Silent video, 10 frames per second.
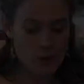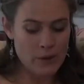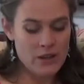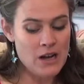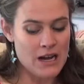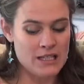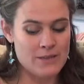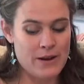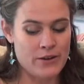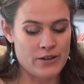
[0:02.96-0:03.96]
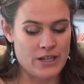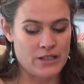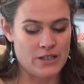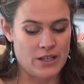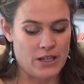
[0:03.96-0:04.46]
When you're asked about your
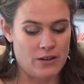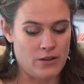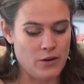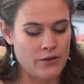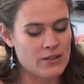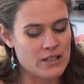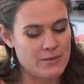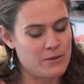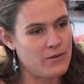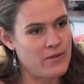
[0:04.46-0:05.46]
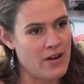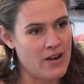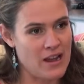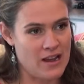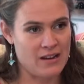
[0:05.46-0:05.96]
identity, you often seem to be
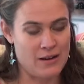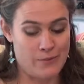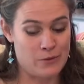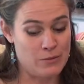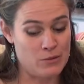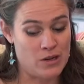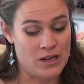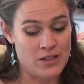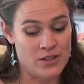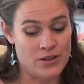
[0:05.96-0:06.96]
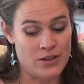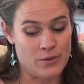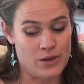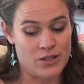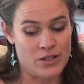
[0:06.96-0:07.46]
very uncomfortable answering
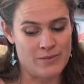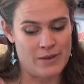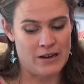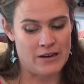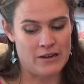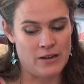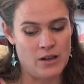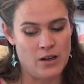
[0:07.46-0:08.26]
the questions about it.